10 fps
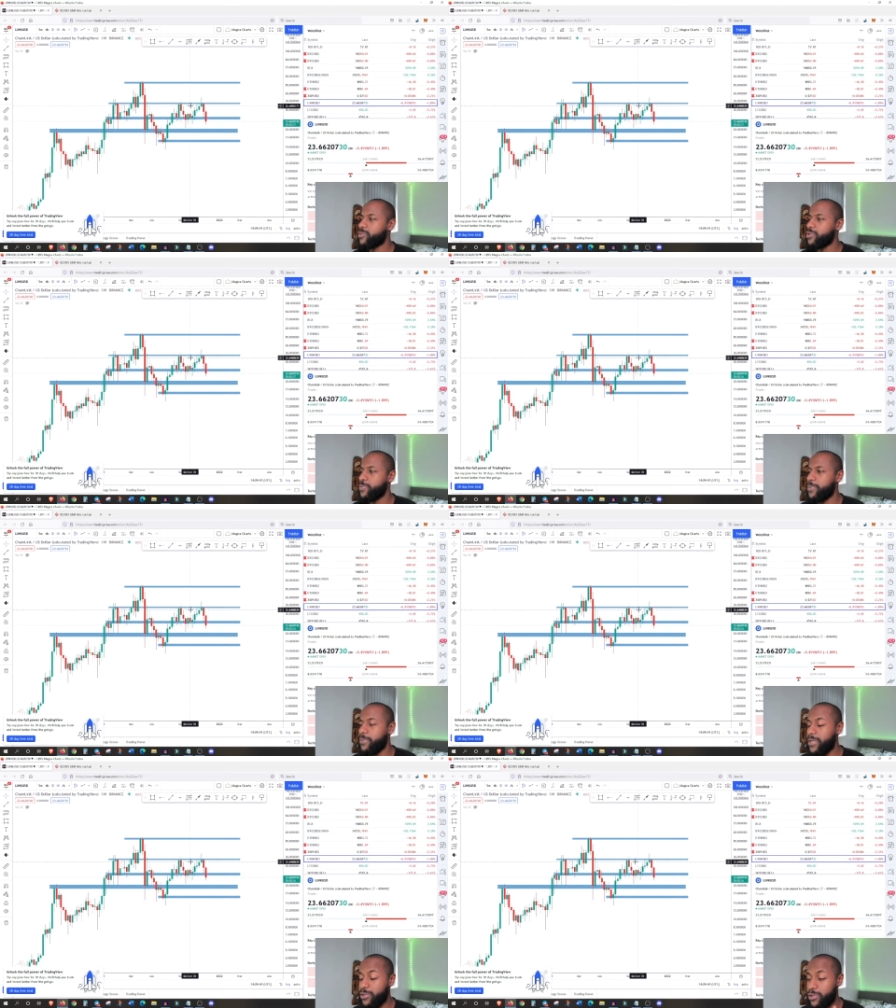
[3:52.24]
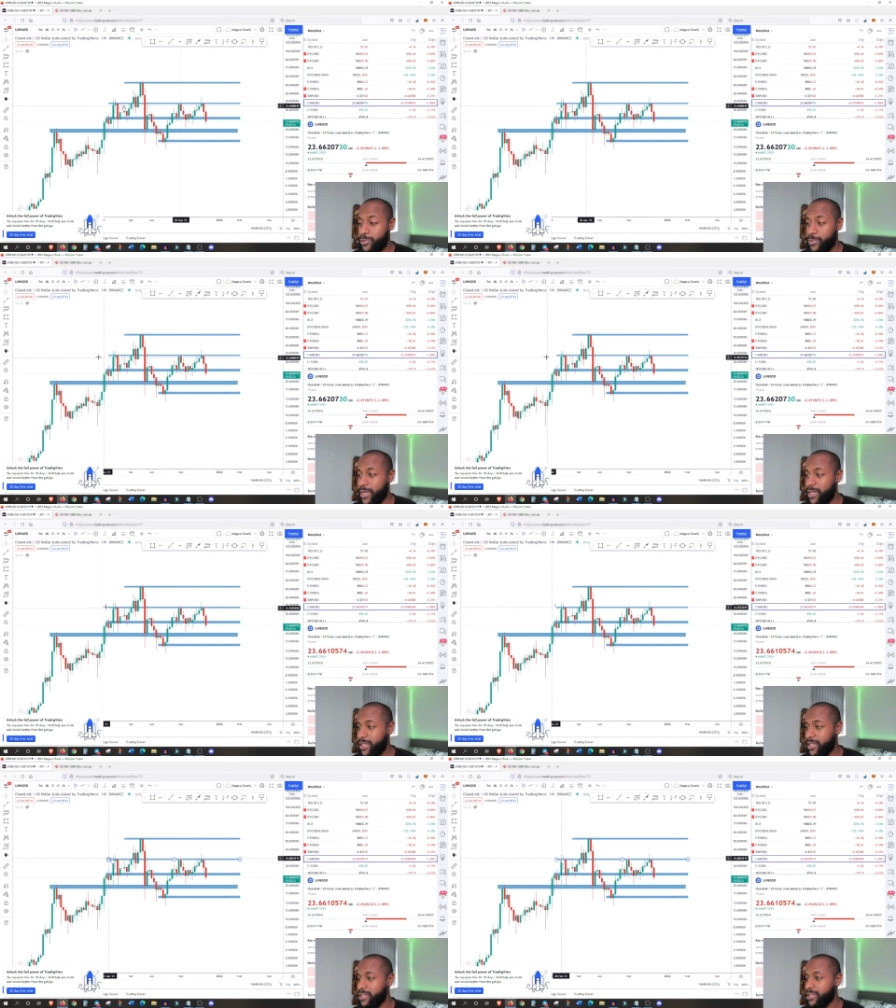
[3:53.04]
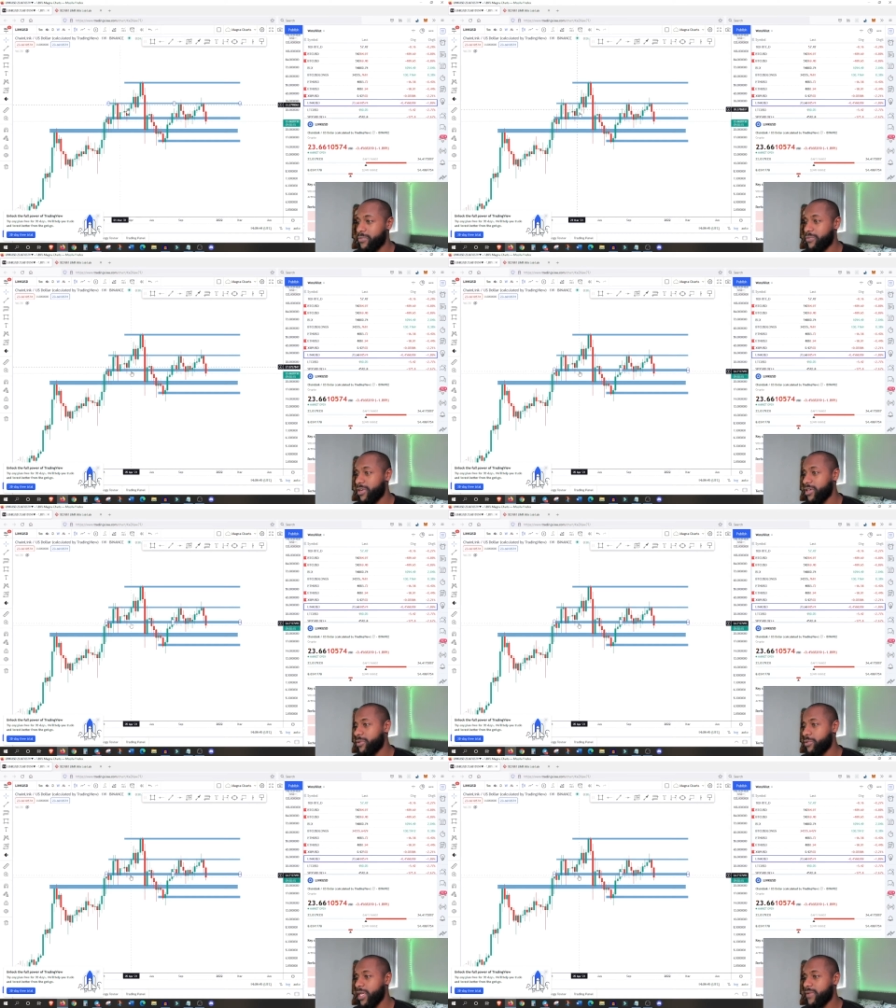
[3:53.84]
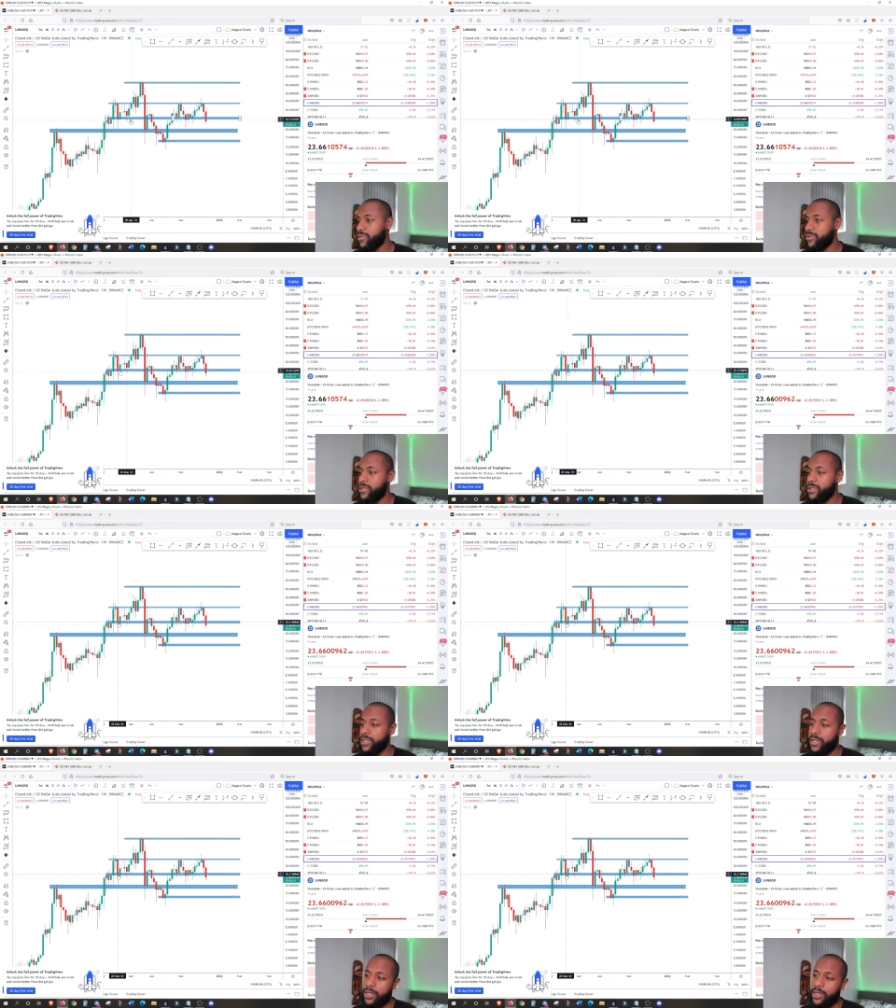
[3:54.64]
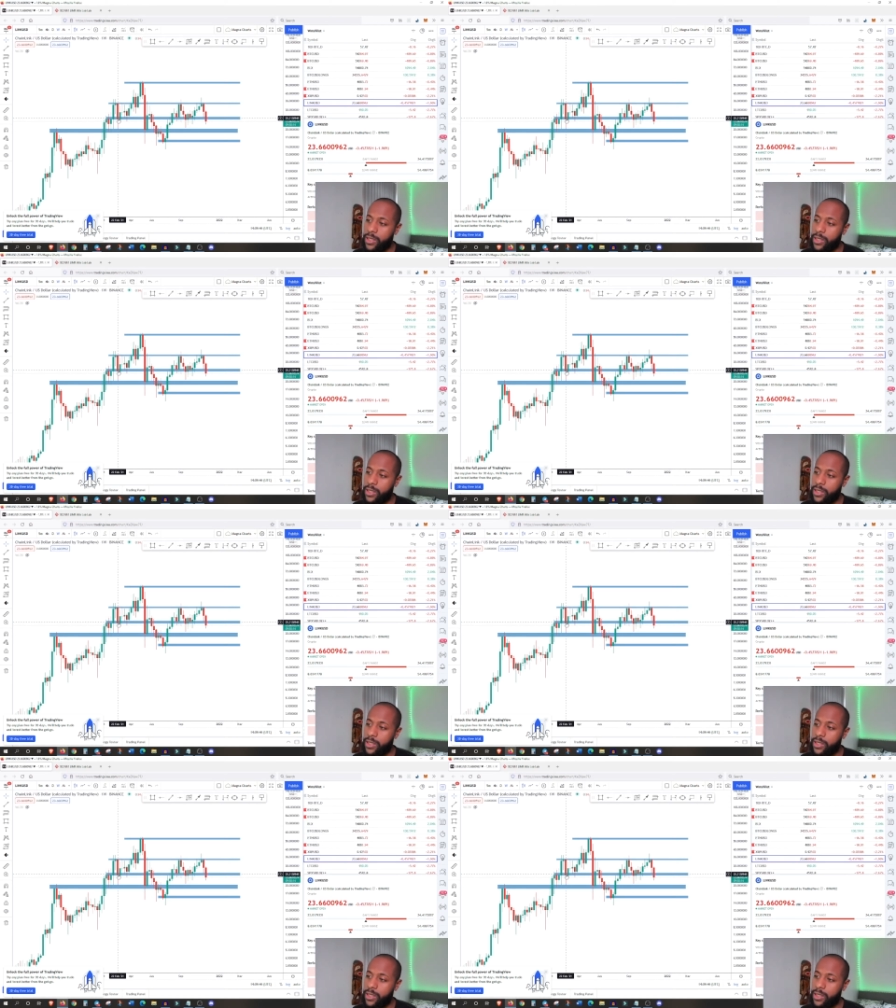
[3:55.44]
has been respecting some very, very important levels